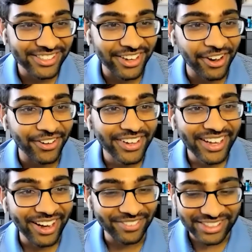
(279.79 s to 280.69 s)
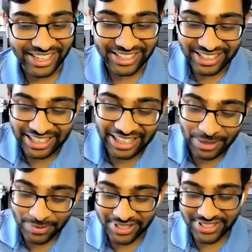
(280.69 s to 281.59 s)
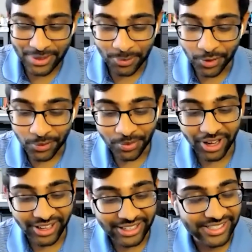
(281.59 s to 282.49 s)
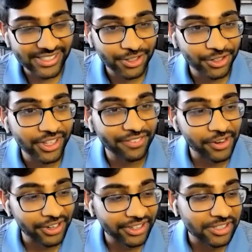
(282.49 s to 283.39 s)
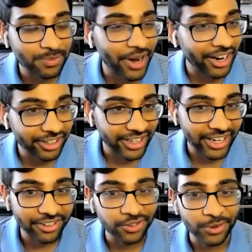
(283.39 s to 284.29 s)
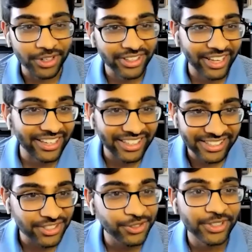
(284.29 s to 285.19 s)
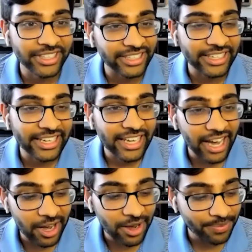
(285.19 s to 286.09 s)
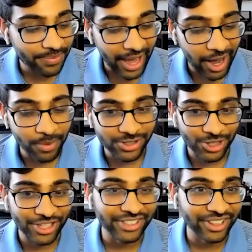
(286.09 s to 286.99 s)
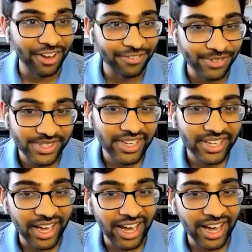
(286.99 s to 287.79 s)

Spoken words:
So he keeps it simple, but it's still like very inspiring, kind of the work that he's doing, and how much he loves